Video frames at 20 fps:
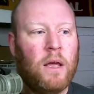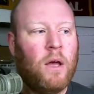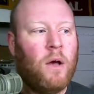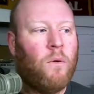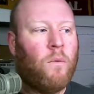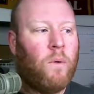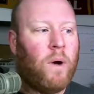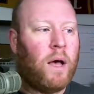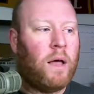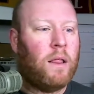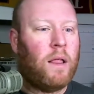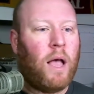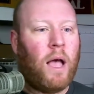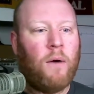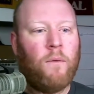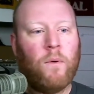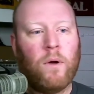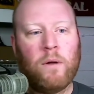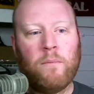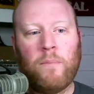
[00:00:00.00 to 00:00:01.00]
Well, I
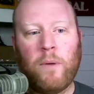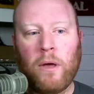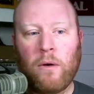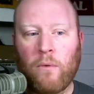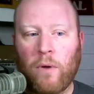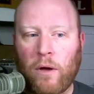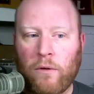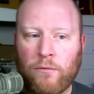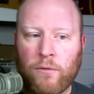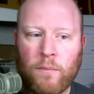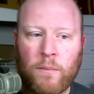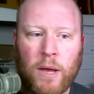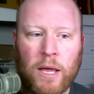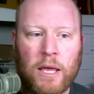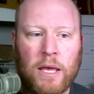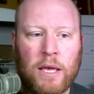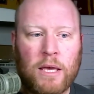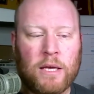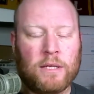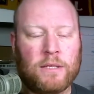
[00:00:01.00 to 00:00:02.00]
want to be around for my
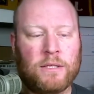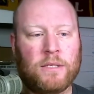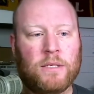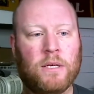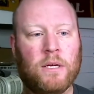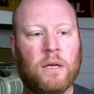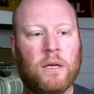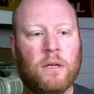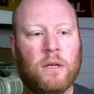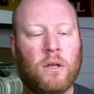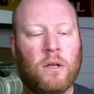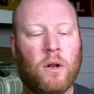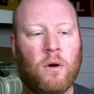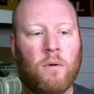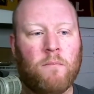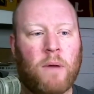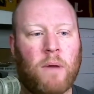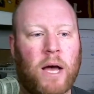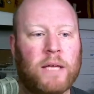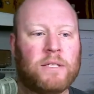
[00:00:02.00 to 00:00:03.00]
kids.
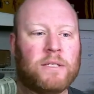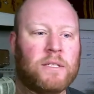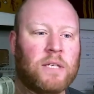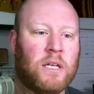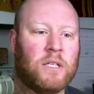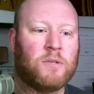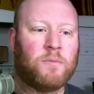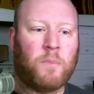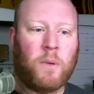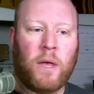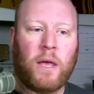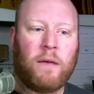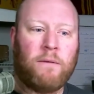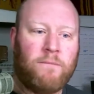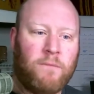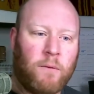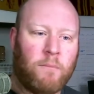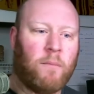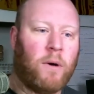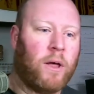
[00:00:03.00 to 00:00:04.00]
My son's playing
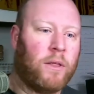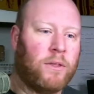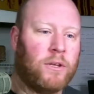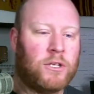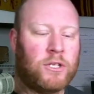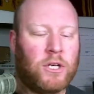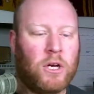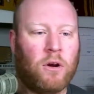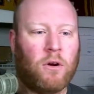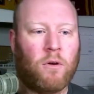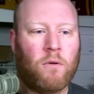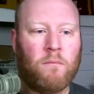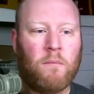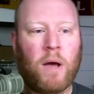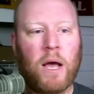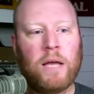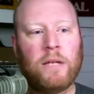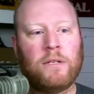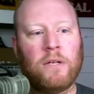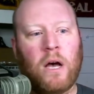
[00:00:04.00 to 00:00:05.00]
football this year, or
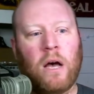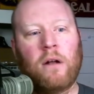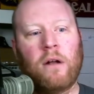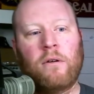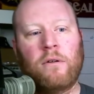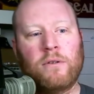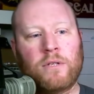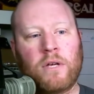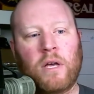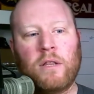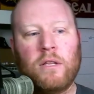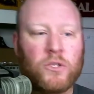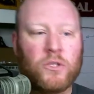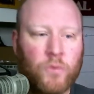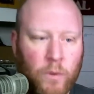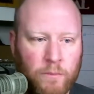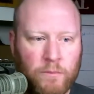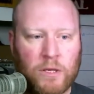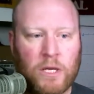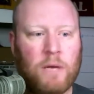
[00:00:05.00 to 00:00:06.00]
my daughter is on the
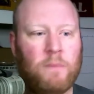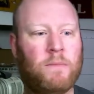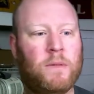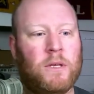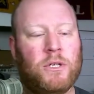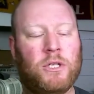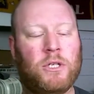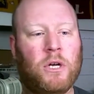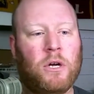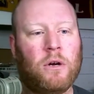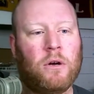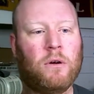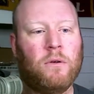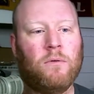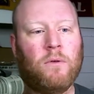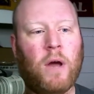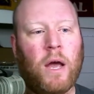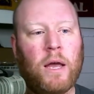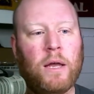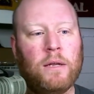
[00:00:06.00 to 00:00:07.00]
swim team this year,
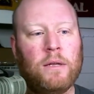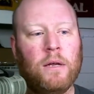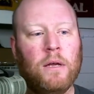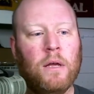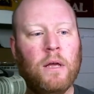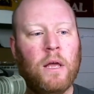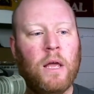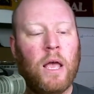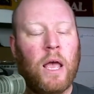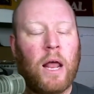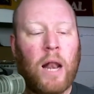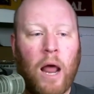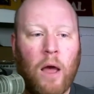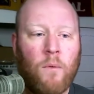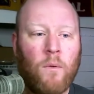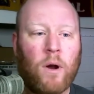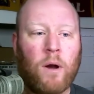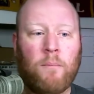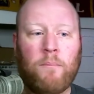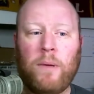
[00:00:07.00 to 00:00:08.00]
right? And I
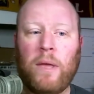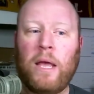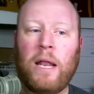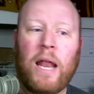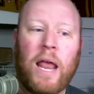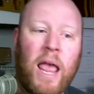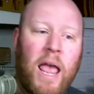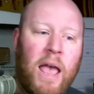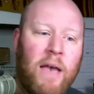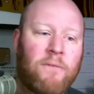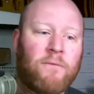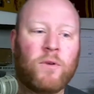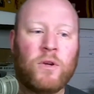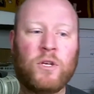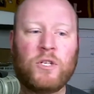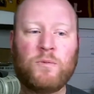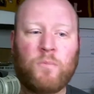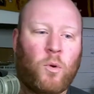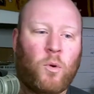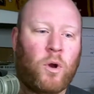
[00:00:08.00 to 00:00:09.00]
want to be at every
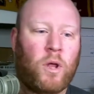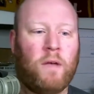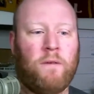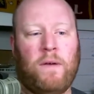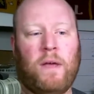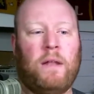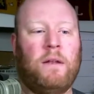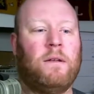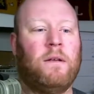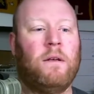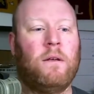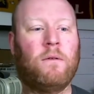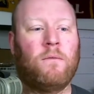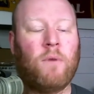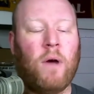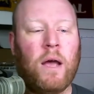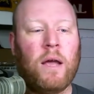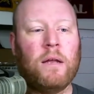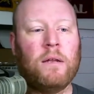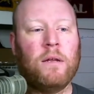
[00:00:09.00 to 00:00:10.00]
sporting event,
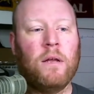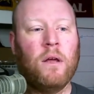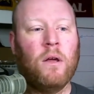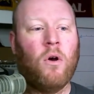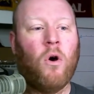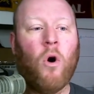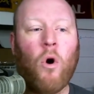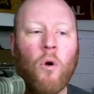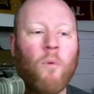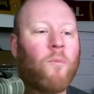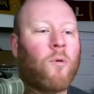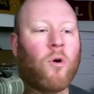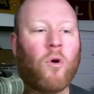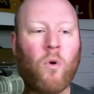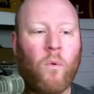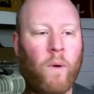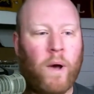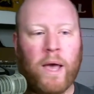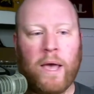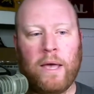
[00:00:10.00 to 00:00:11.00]
right? Home or
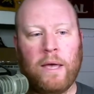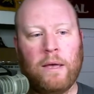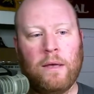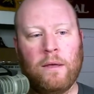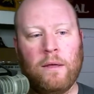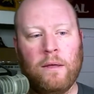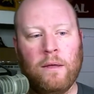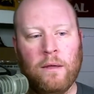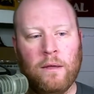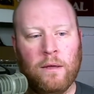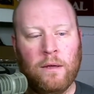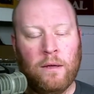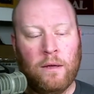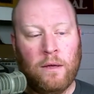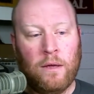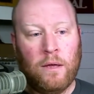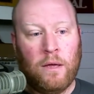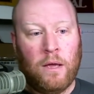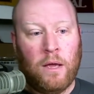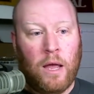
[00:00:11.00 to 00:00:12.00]
away.
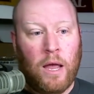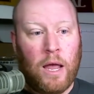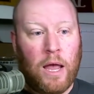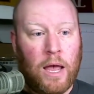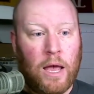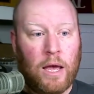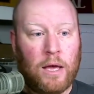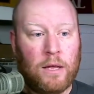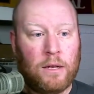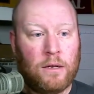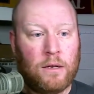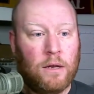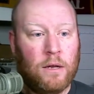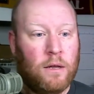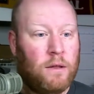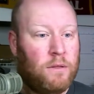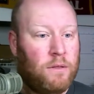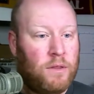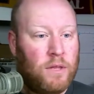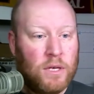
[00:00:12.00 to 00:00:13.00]
And
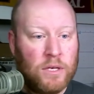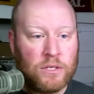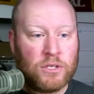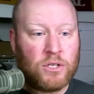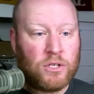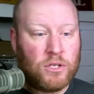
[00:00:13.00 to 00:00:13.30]
this